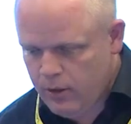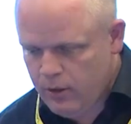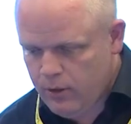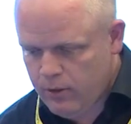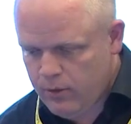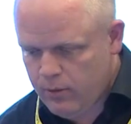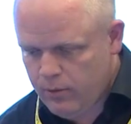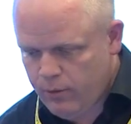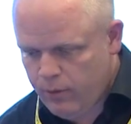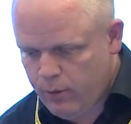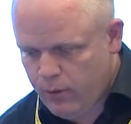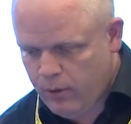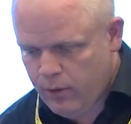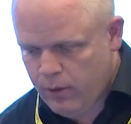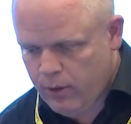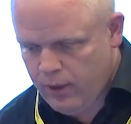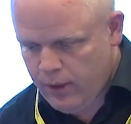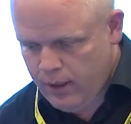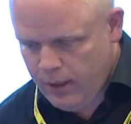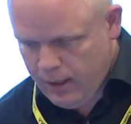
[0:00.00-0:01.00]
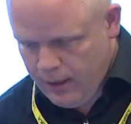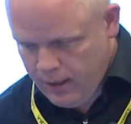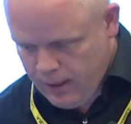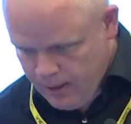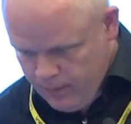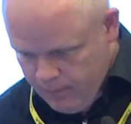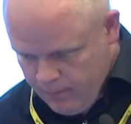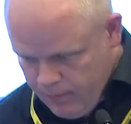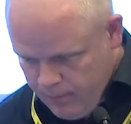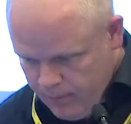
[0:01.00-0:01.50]
can use them for
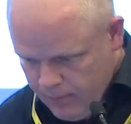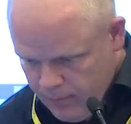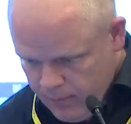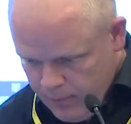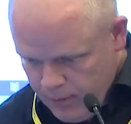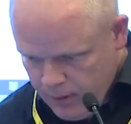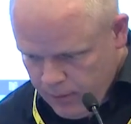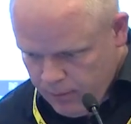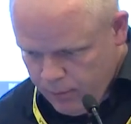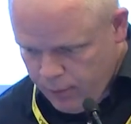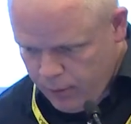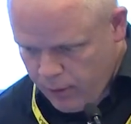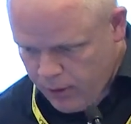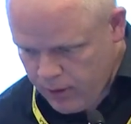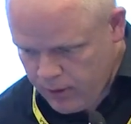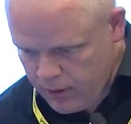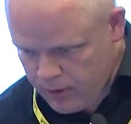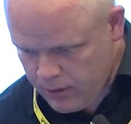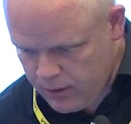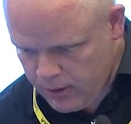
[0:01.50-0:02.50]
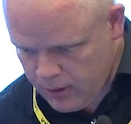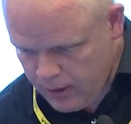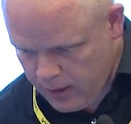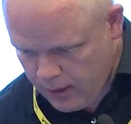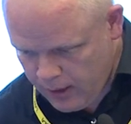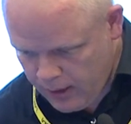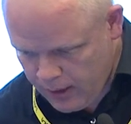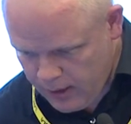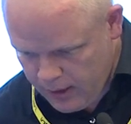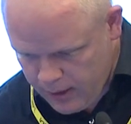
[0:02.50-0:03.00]
products.
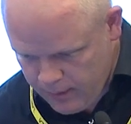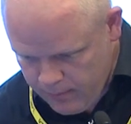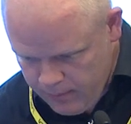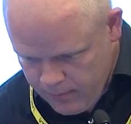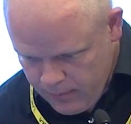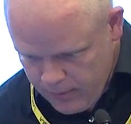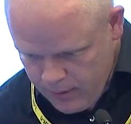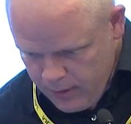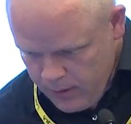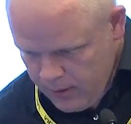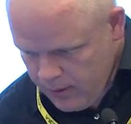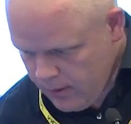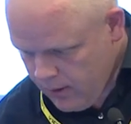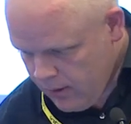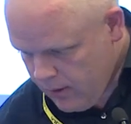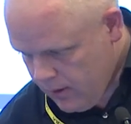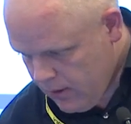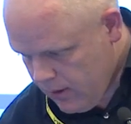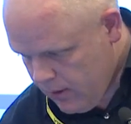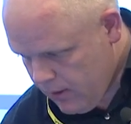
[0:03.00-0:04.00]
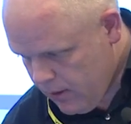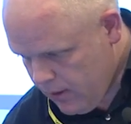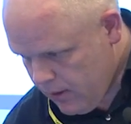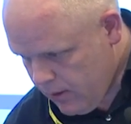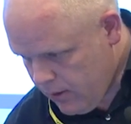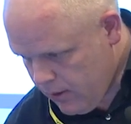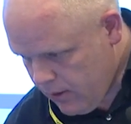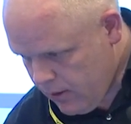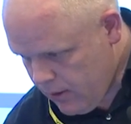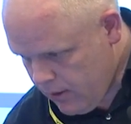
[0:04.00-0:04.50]
Let
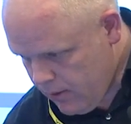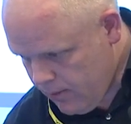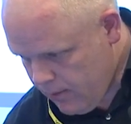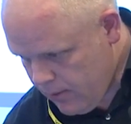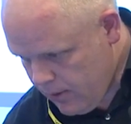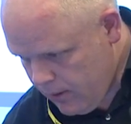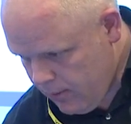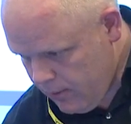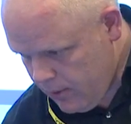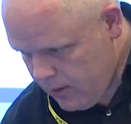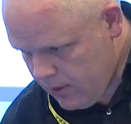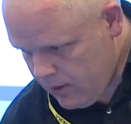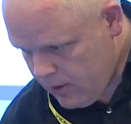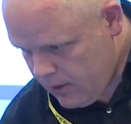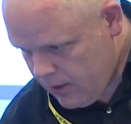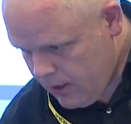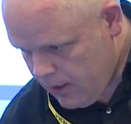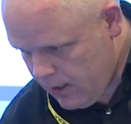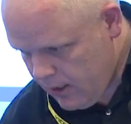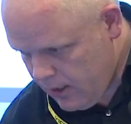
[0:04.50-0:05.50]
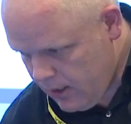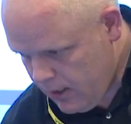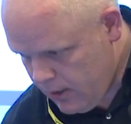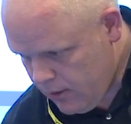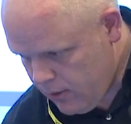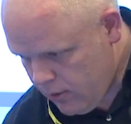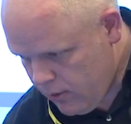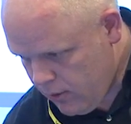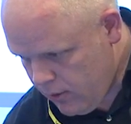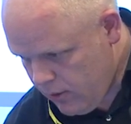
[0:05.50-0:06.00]
me just get
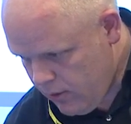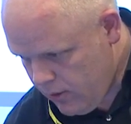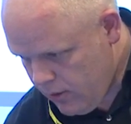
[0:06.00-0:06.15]
into